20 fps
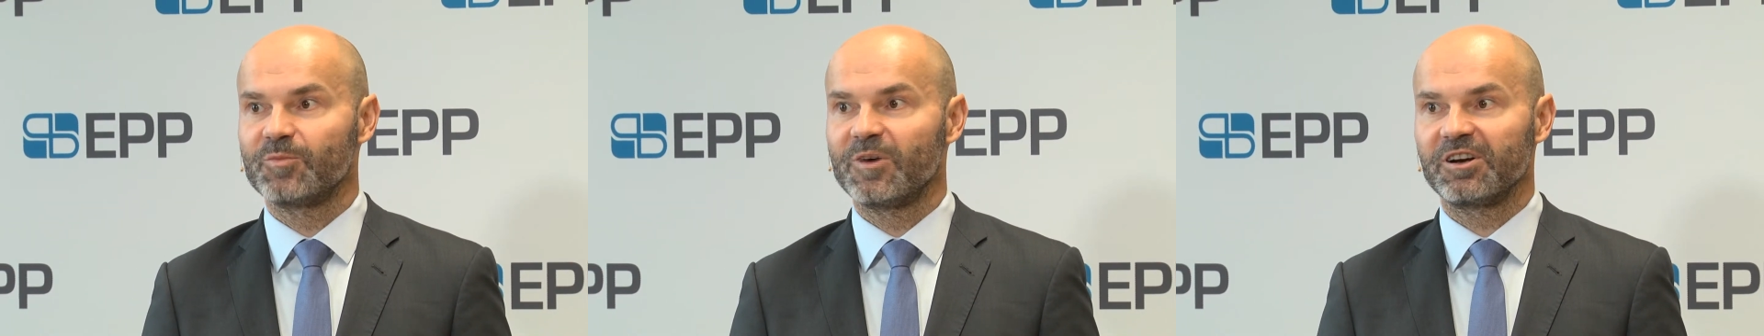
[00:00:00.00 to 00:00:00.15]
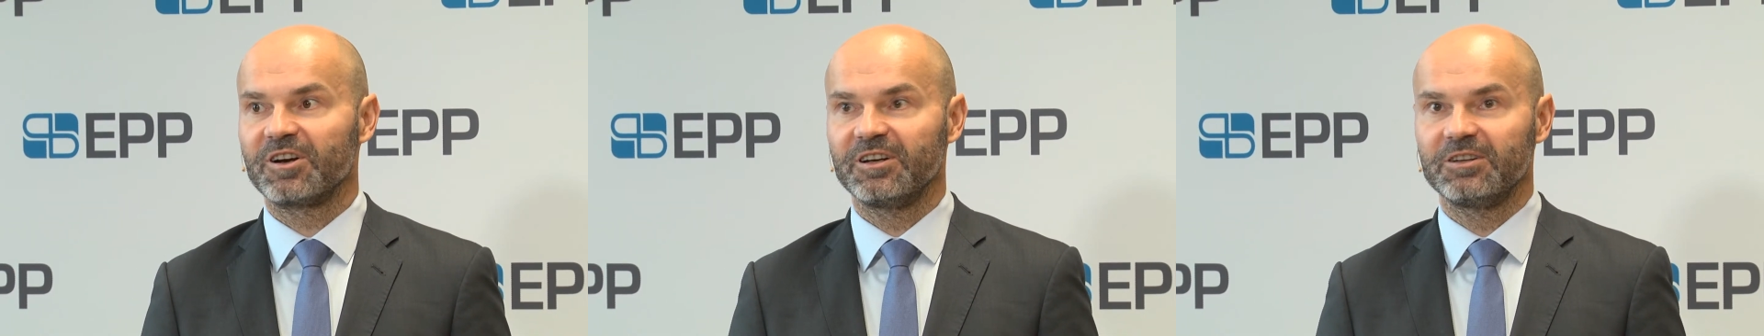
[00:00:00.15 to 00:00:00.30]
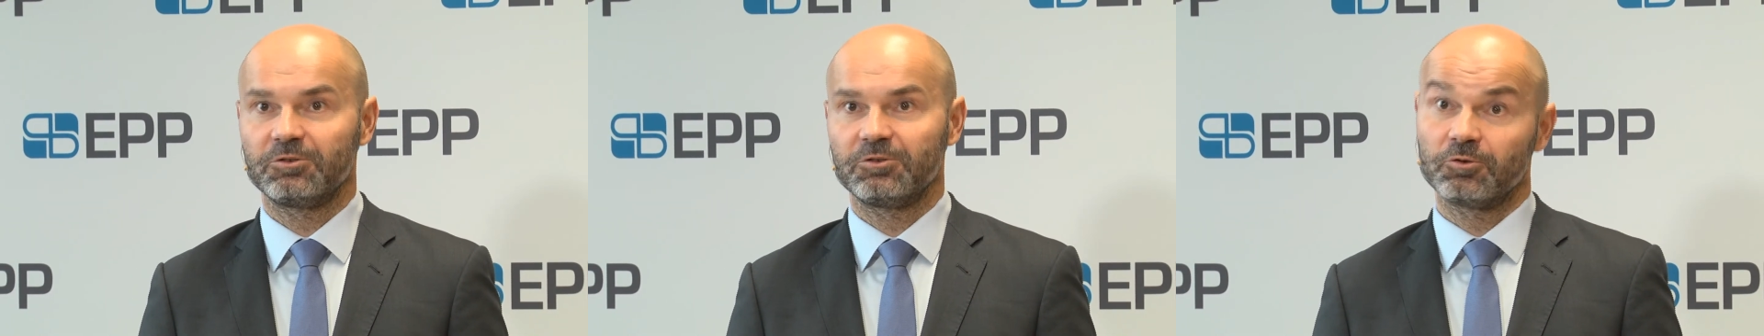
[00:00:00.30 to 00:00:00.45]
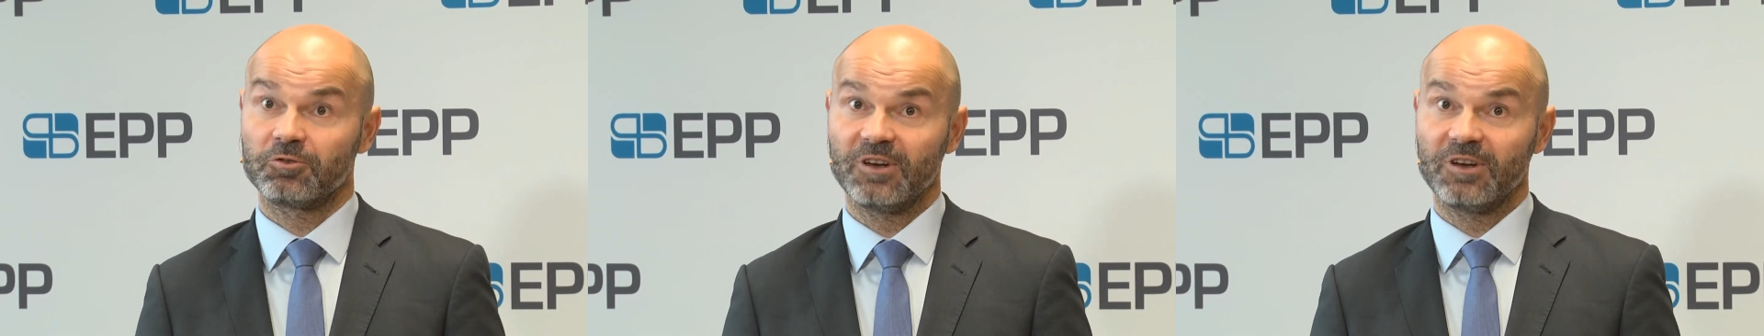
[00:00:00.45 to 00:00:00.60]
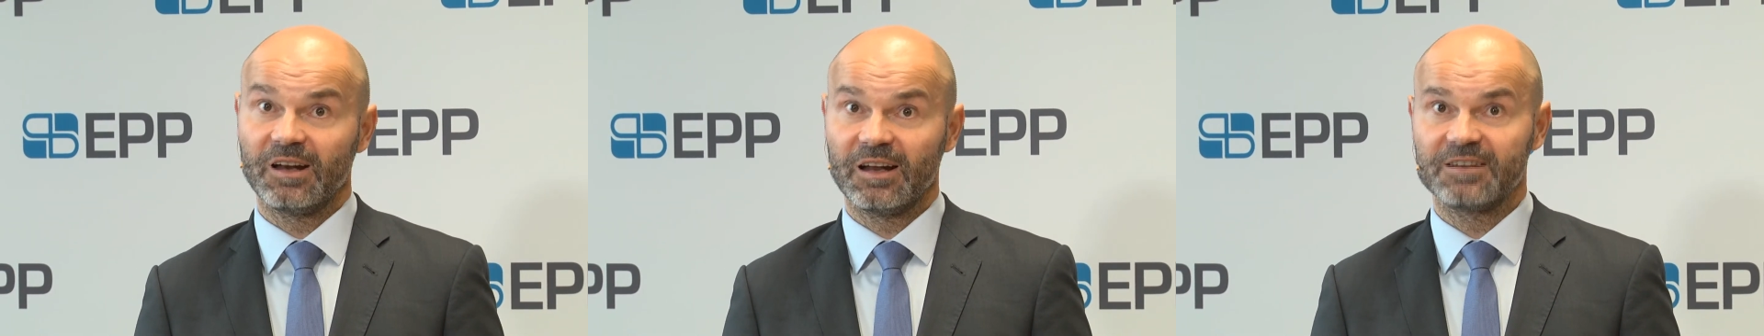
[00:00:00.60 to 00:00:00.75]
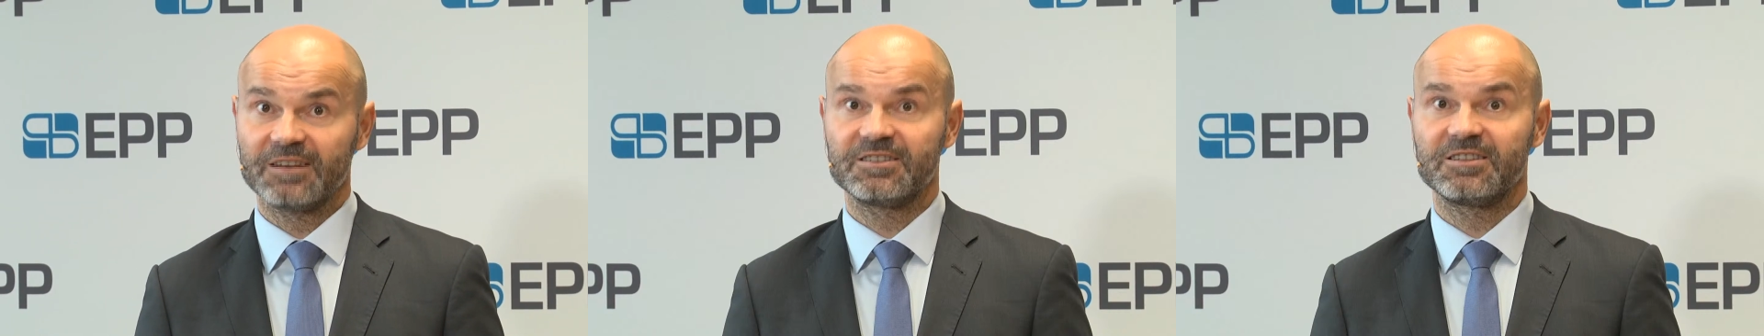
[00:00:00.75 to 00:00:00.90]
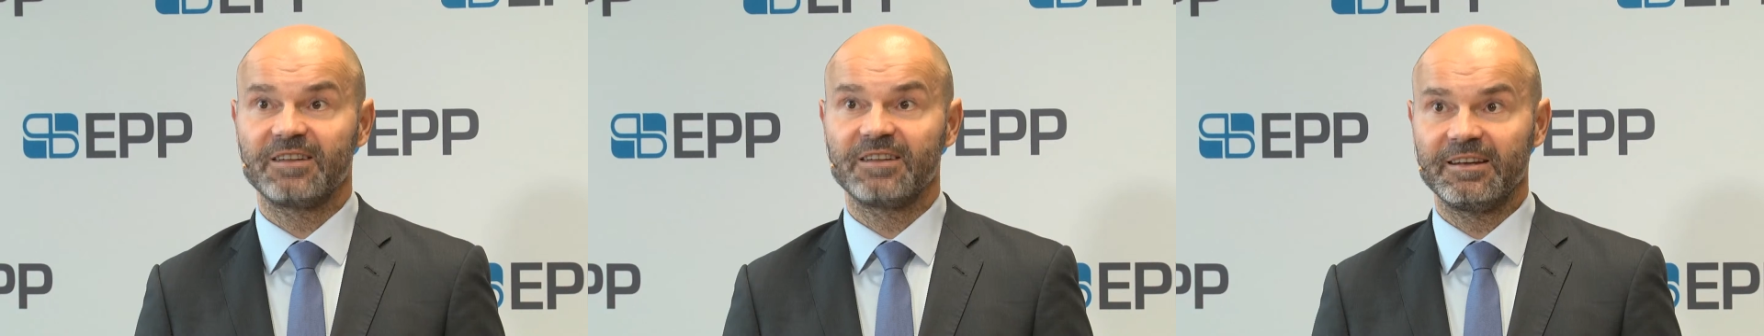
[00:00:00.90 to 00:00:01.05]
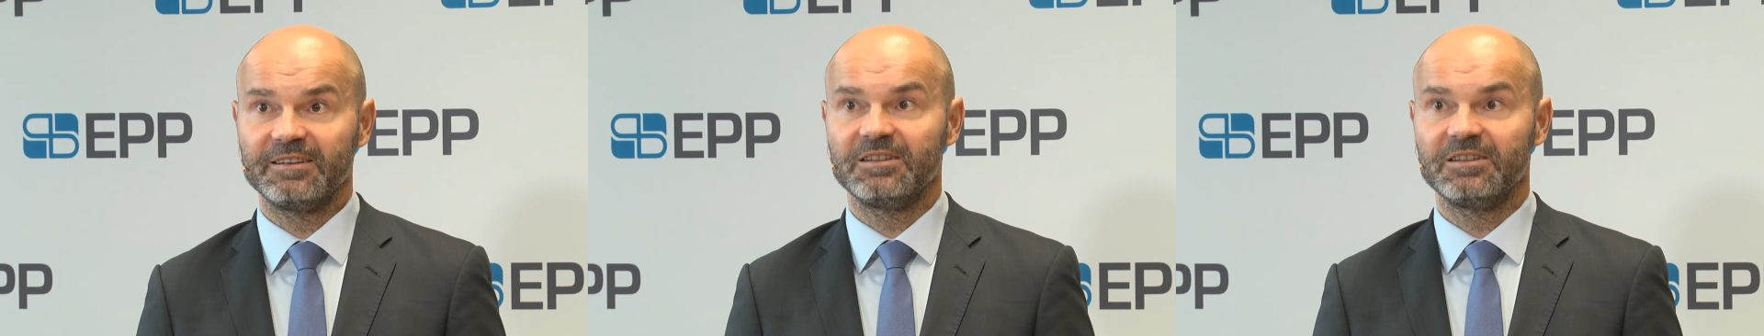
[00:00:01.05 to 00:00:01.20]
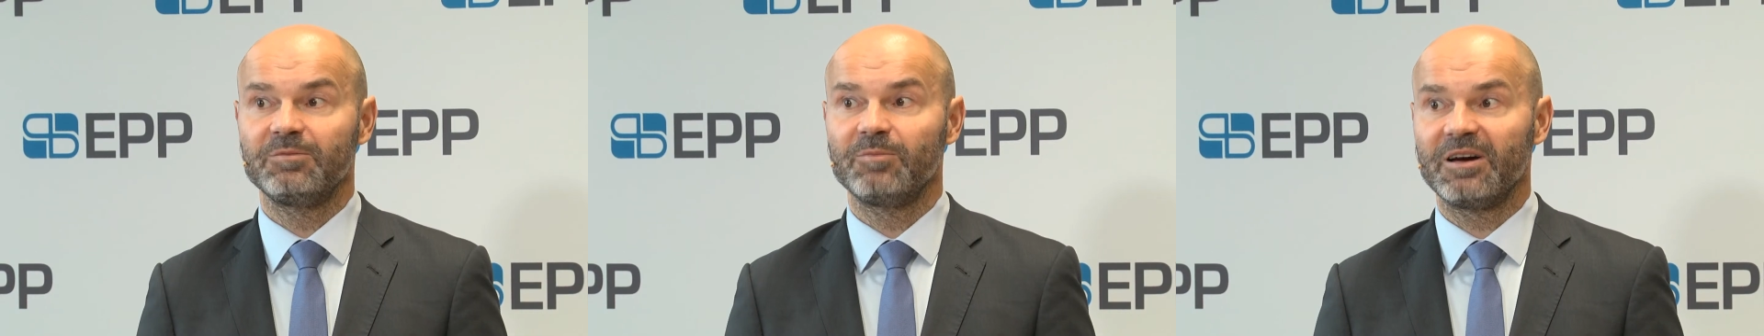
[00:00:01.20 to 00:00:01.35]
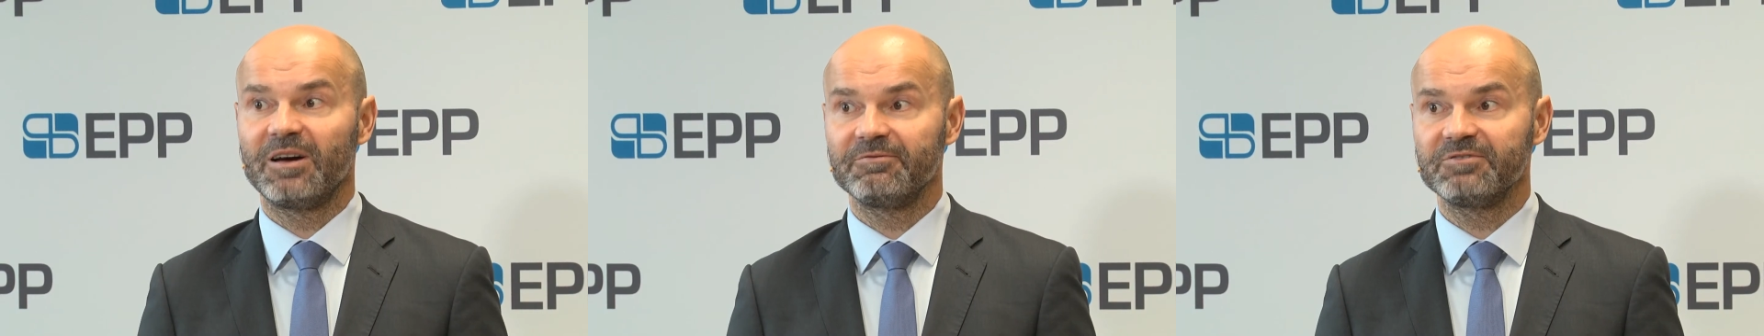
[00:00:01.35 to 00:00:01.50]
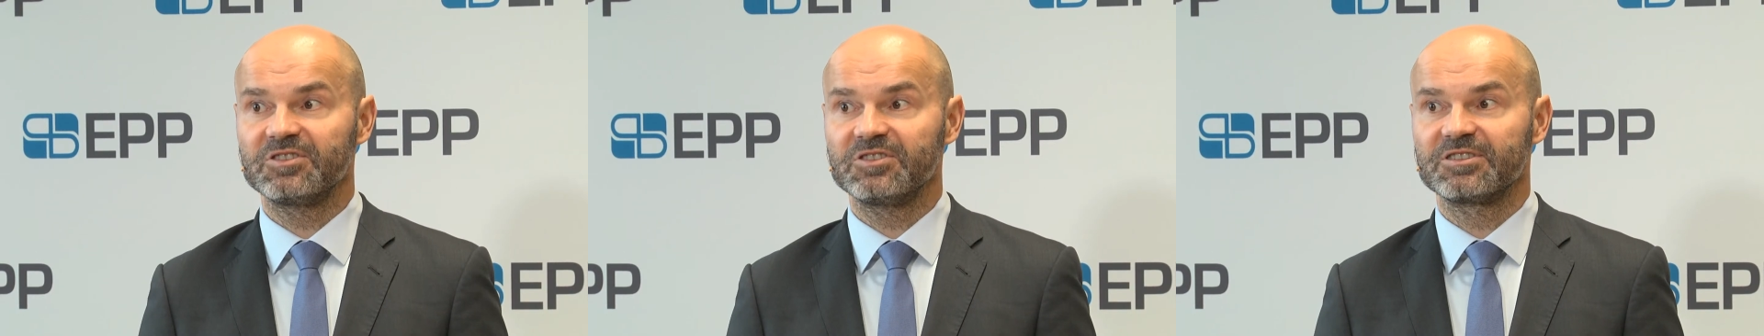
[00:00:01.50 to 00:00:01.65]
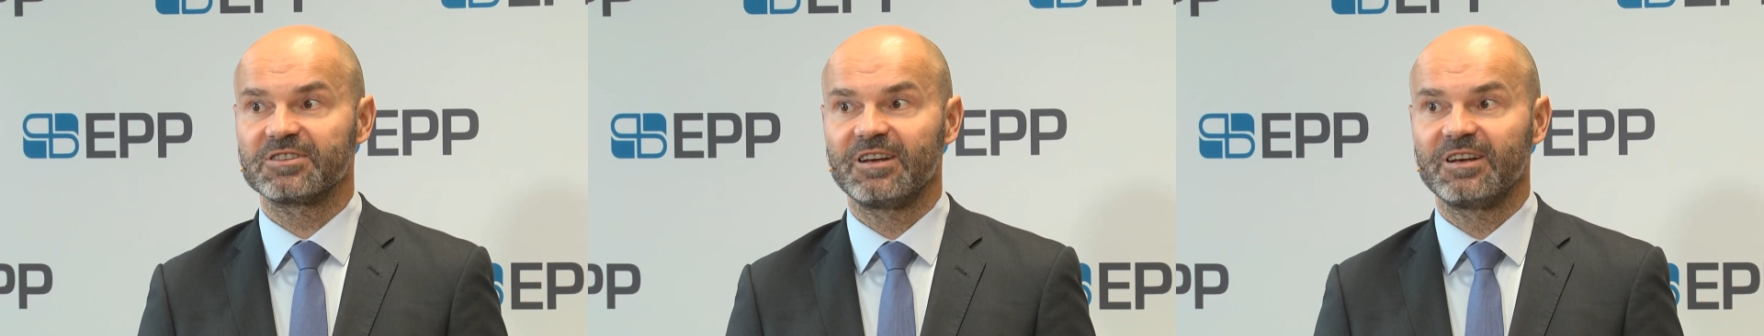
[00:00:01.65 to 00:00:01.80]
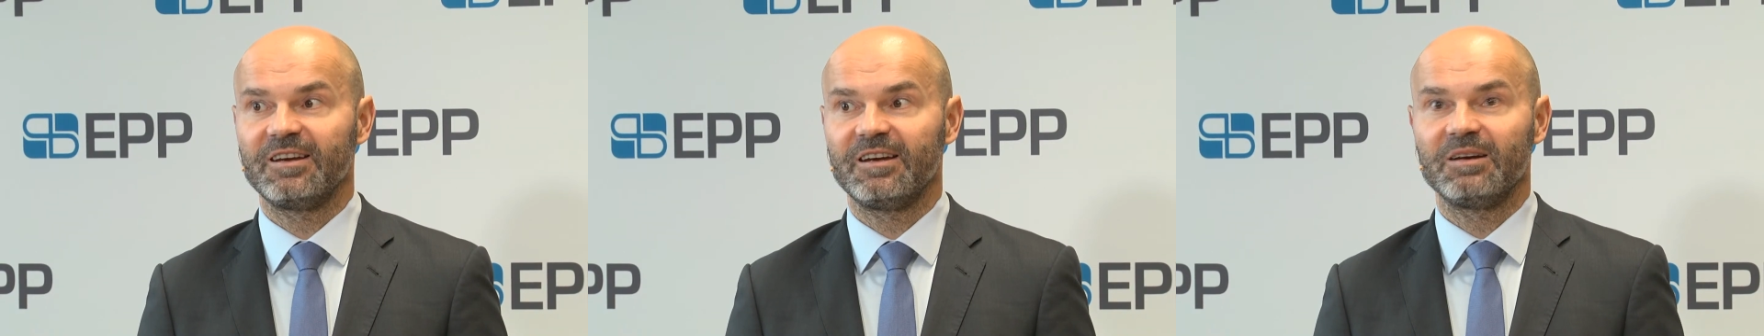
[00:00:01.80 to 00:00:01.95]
market to realize in 18 months.